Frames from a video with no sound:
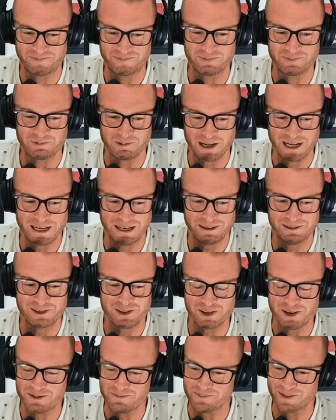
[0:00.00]
well, you
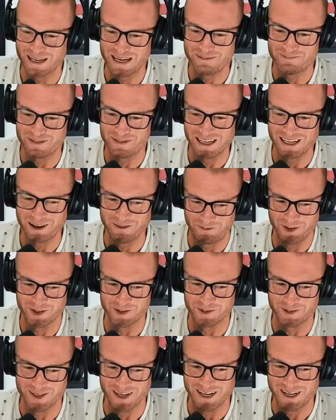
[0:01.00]
can blame me. It feels
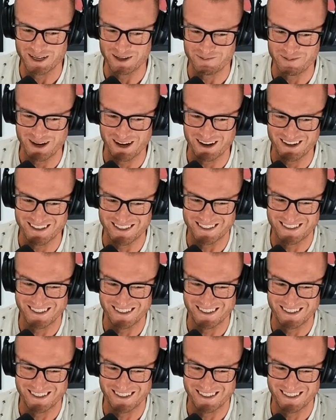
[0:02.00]
redundant, to be honest.